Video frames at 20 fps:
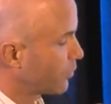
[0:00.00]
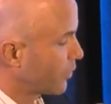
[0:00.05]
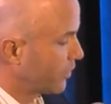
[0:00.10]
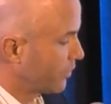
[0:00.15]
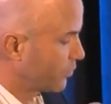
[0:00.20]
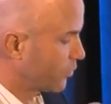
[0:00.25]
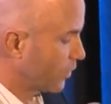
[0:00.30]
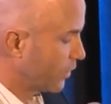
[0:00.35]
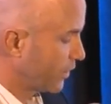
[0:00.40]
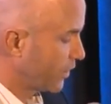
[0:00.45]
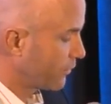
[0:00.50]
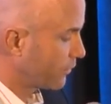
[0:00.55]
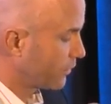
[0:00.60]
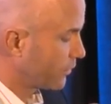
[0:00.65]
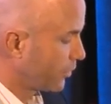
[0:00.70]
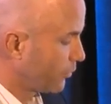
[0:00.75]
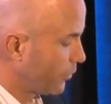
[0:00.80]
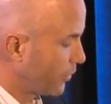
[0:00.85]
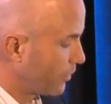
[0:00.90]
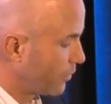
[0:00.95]
but I just want to give a
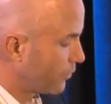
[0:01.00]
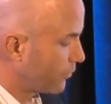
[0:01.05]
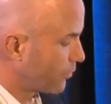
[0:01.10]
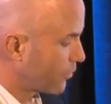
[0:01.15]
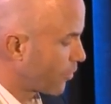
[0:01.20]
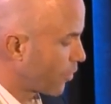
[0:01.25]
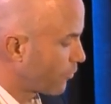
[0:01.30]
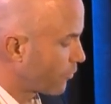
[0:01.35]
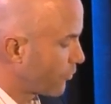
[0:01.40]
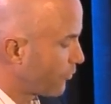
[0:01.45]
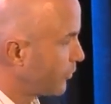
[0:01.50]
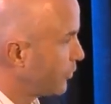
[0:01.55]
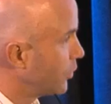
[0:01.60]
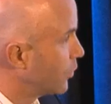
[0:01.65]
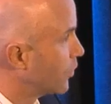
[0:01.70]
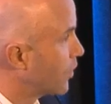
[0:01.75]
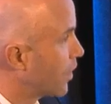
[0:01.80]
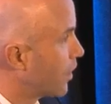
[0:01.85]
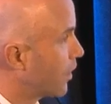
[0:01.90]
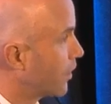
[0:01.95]
little bit of
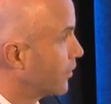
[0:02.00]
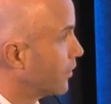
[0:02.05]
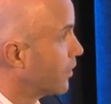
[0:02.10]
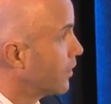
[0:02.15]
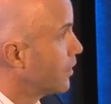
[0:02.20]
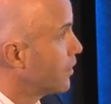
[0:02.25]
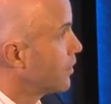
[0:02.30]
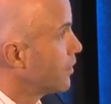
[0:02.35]
overview on